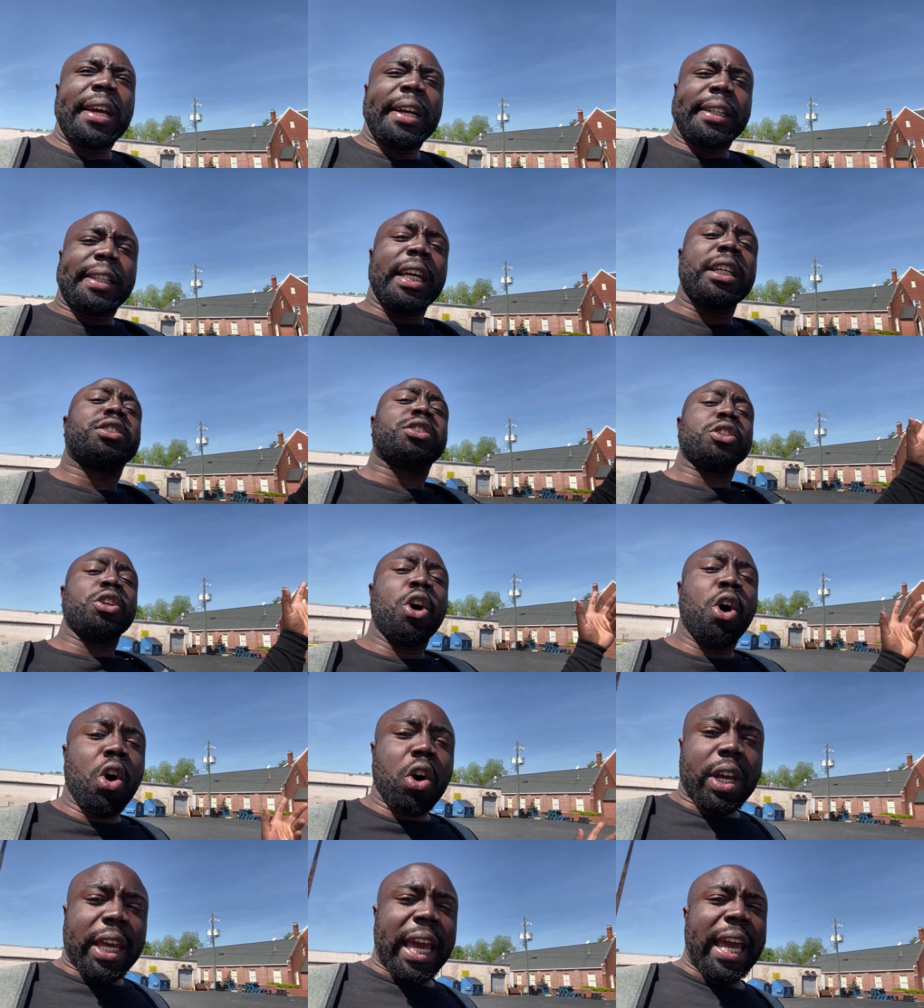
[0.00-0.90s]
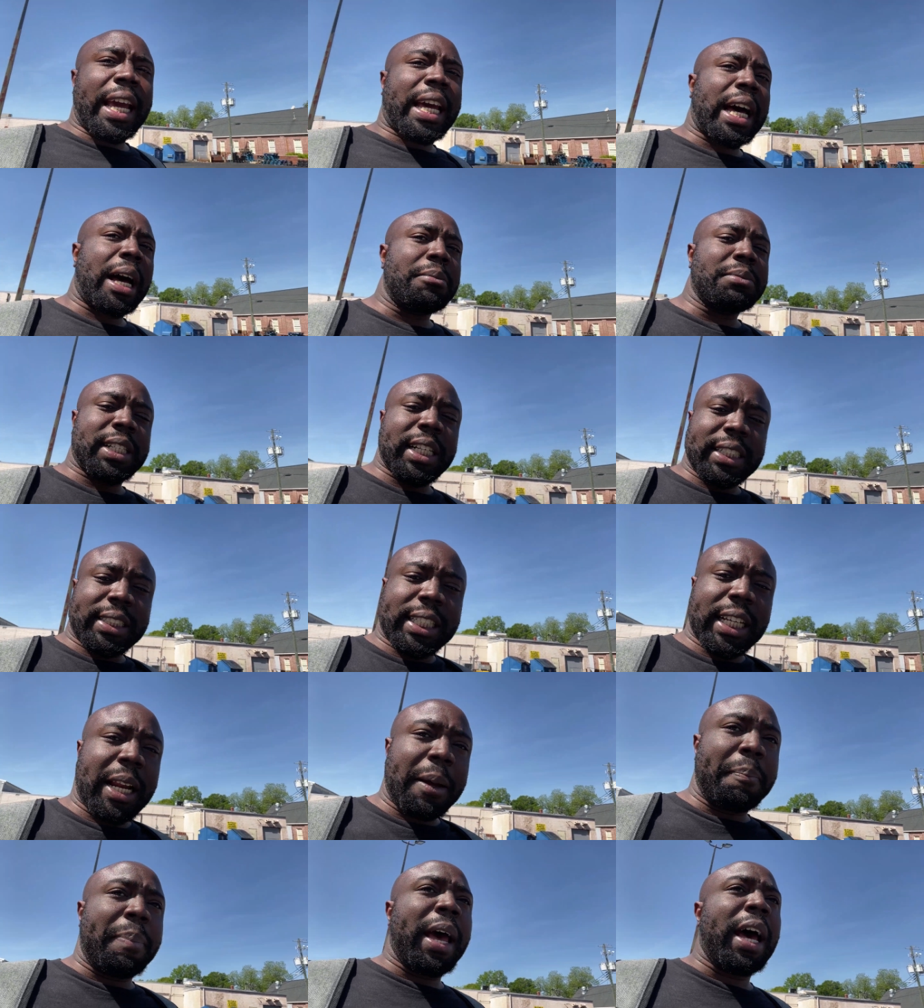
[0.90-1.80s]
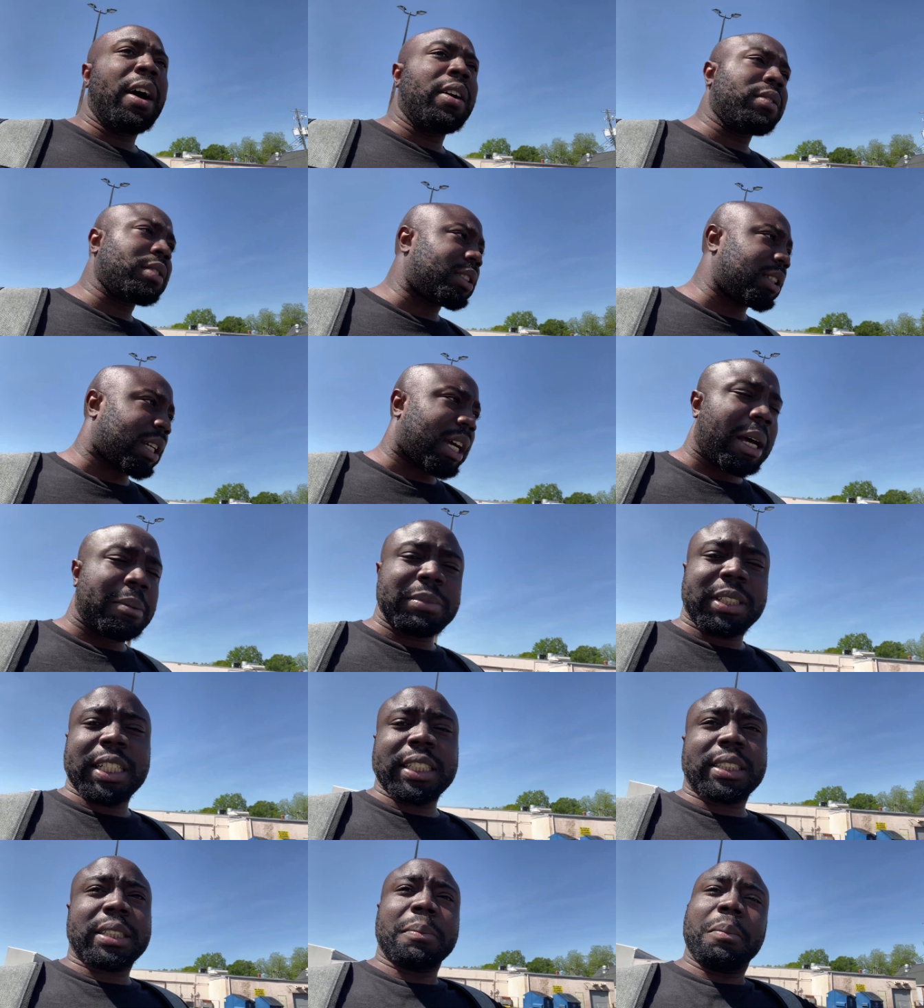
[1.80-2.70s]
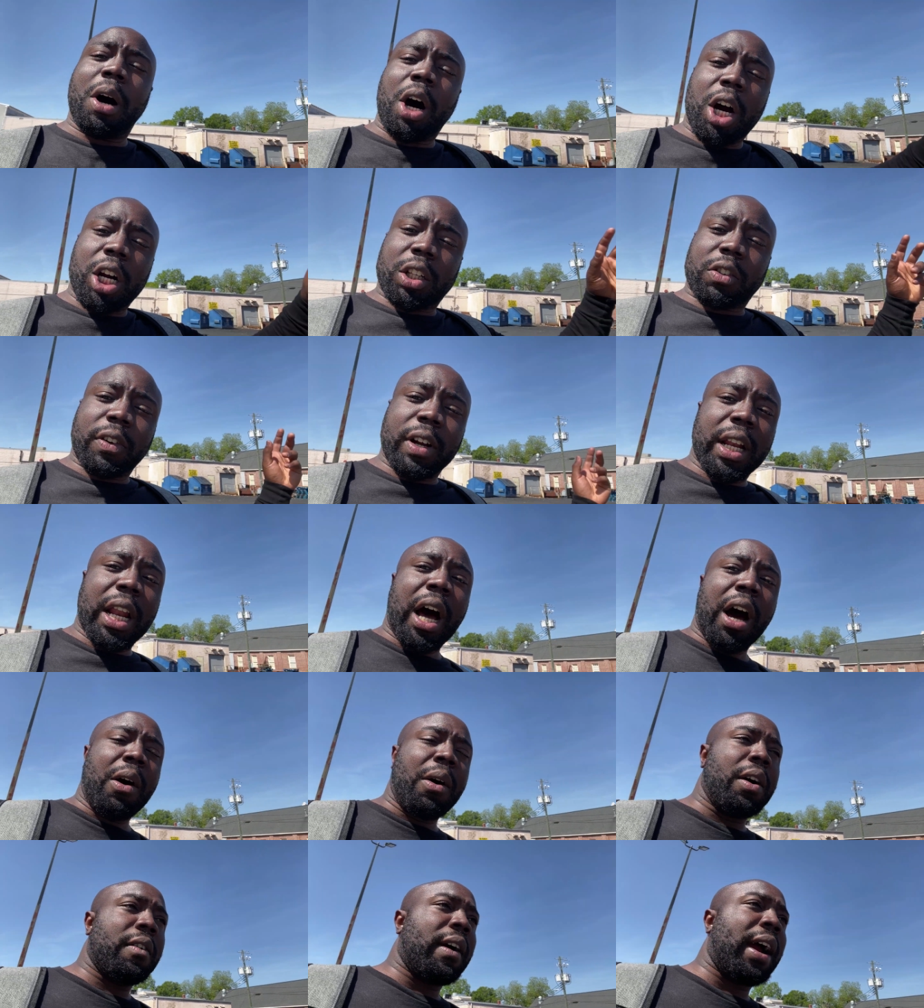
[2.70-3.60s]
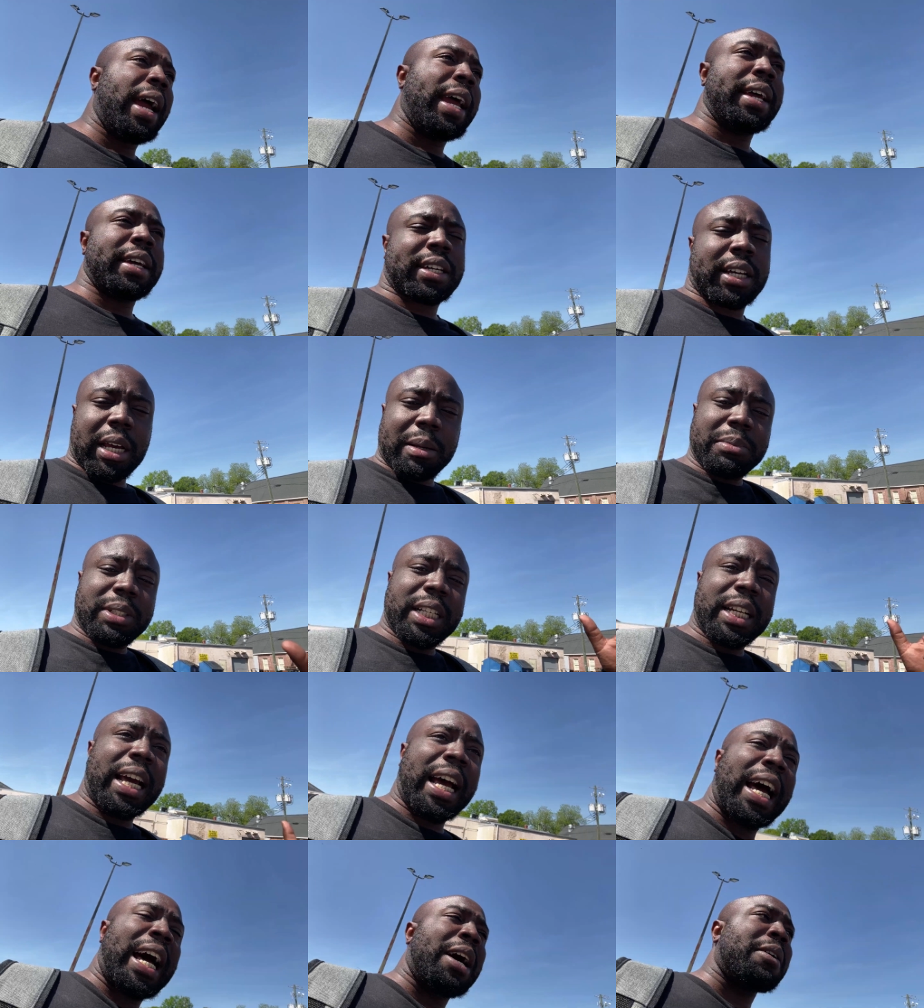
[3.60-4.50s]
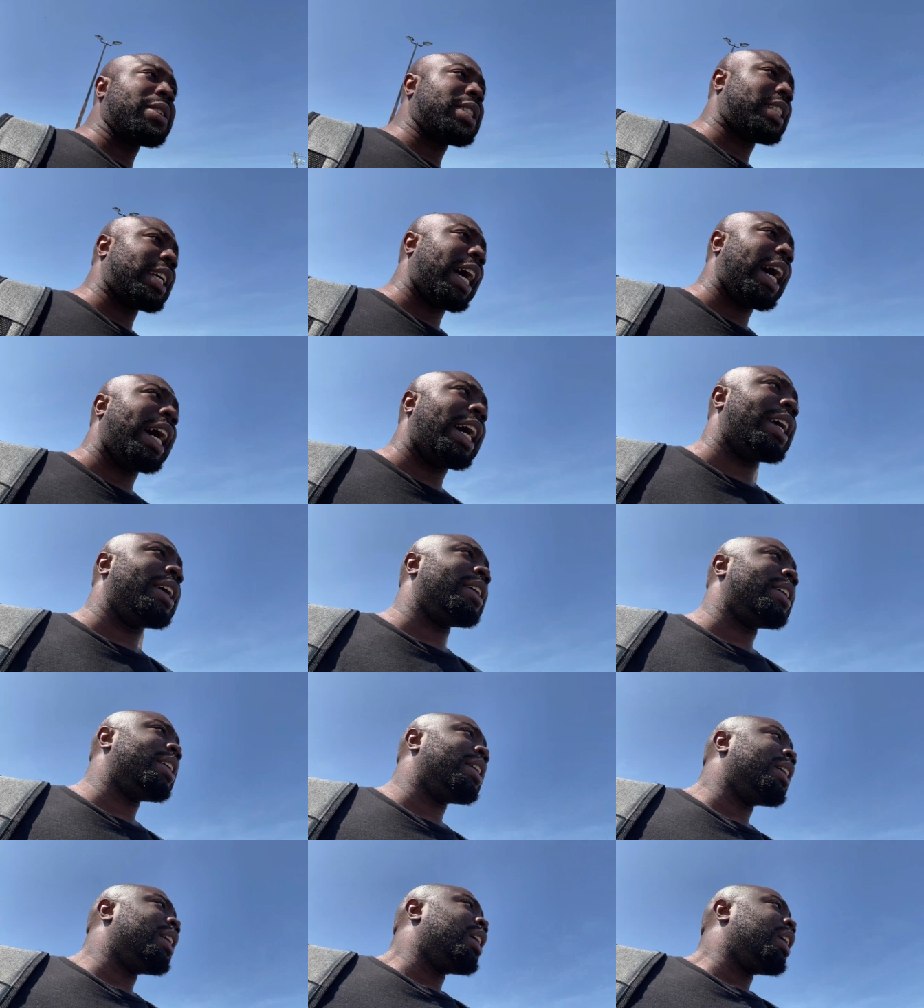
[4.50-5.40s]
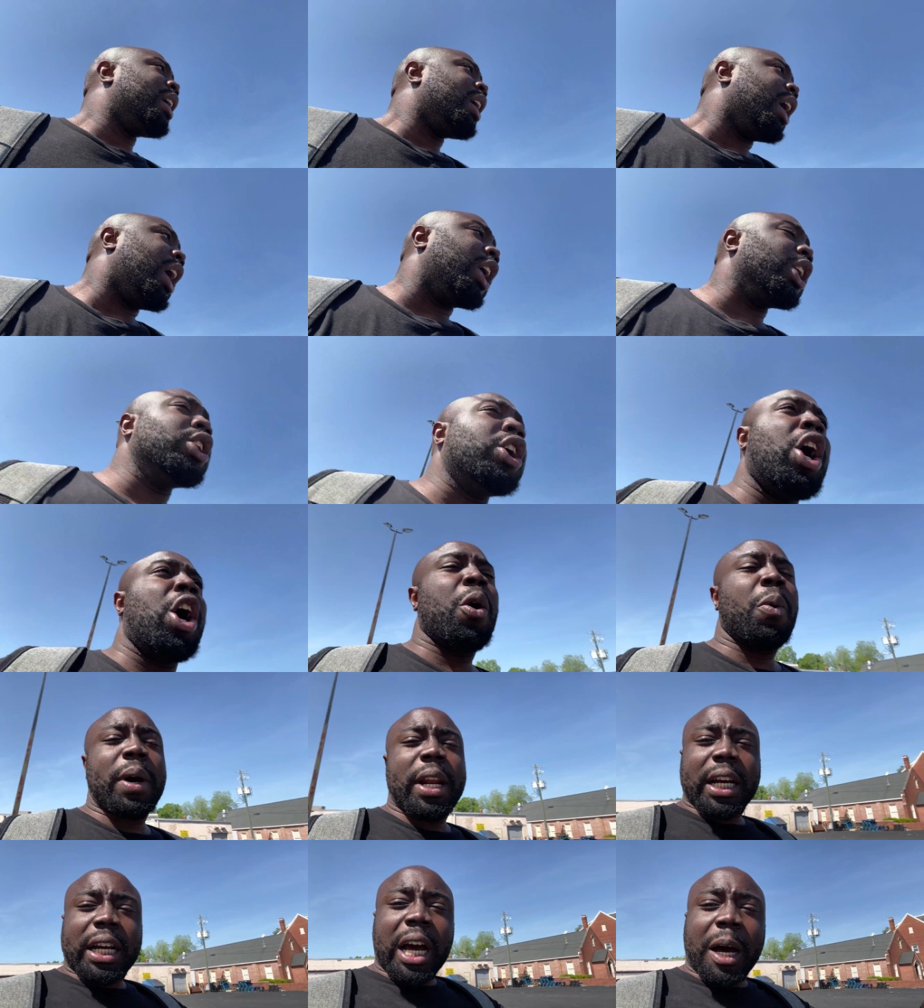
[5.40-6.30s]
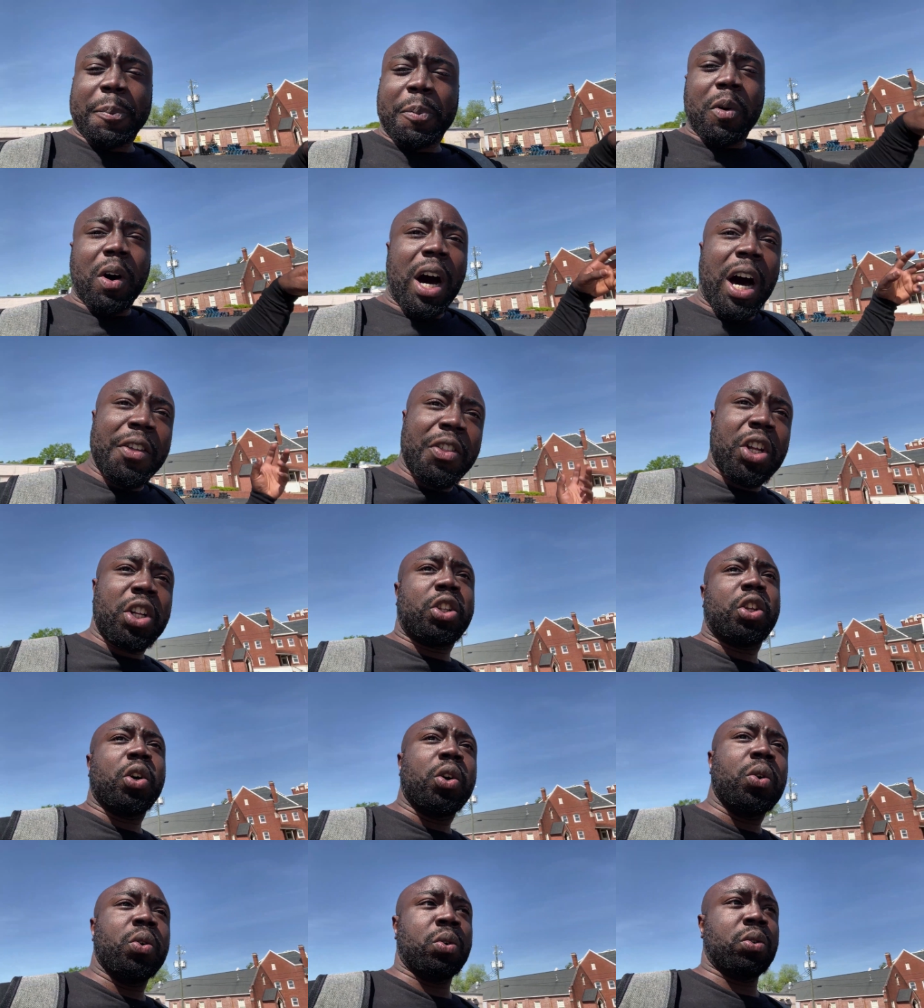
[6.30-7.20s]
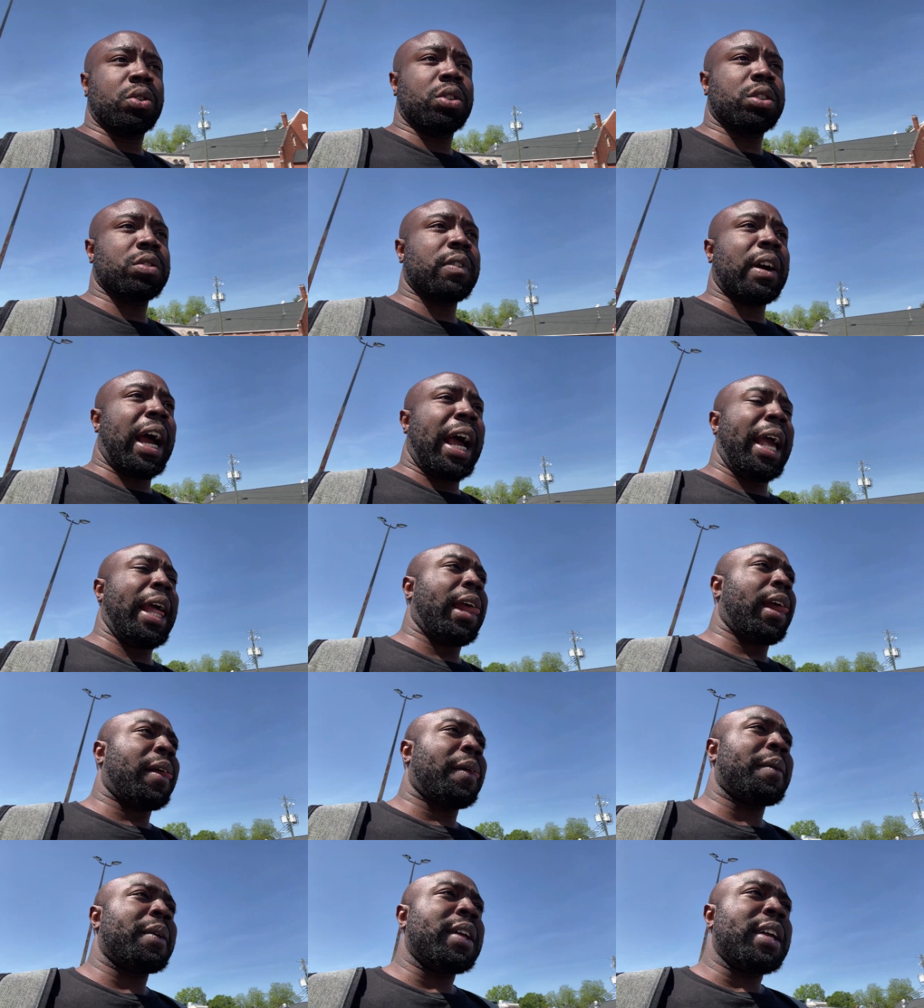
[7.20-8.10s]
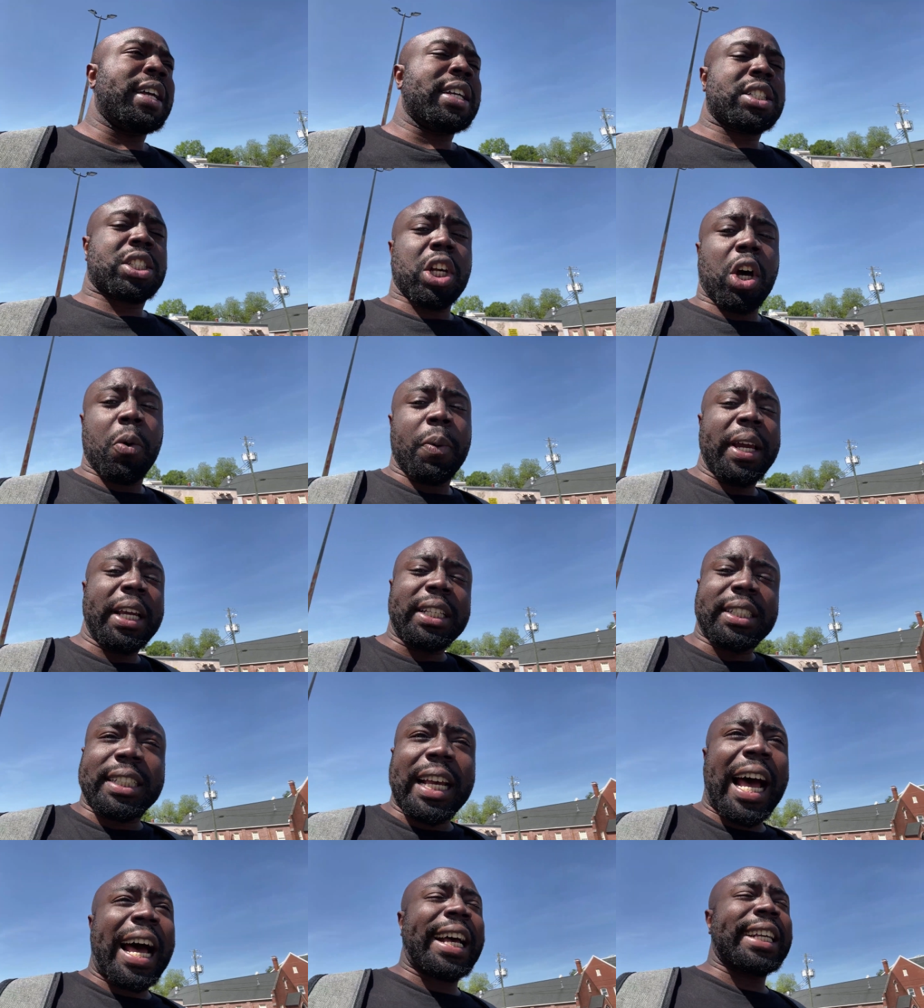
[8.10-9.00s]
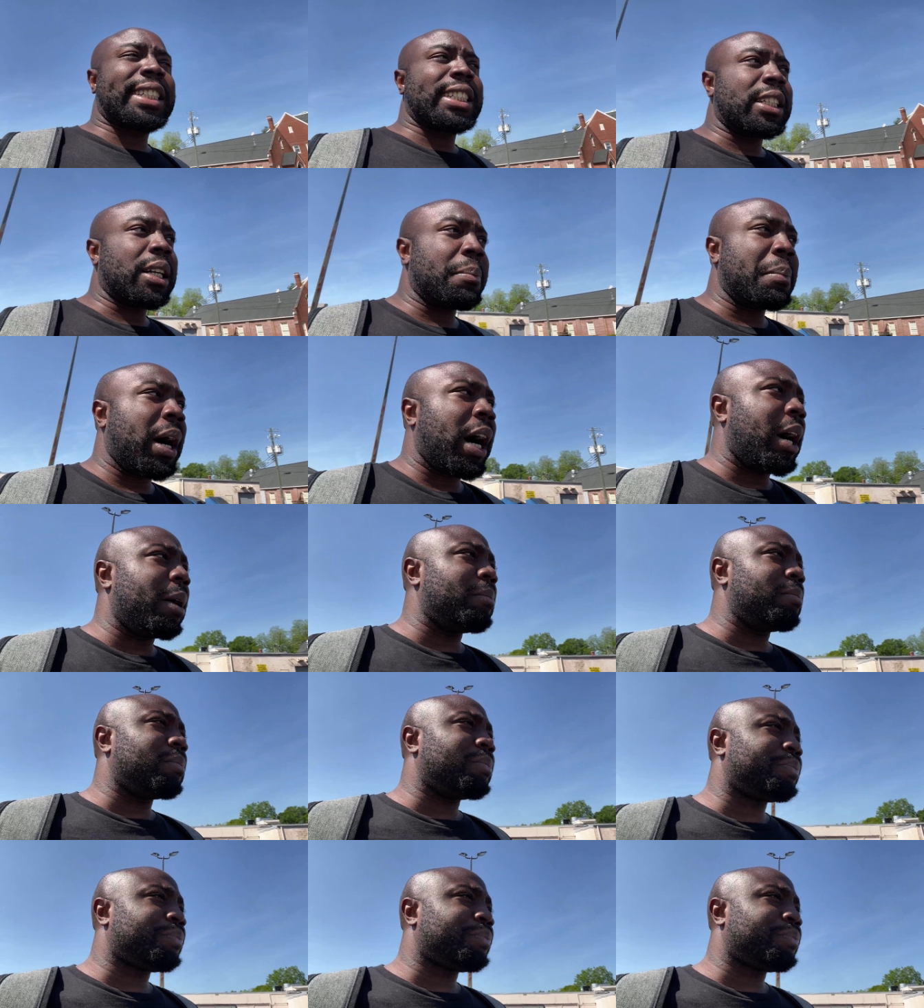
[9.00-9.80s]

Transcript: this new kid comes into the build, comes into Mar 3 Lower, right? Comes in the our side, along with a couple other dudes, right? So we sizing them up.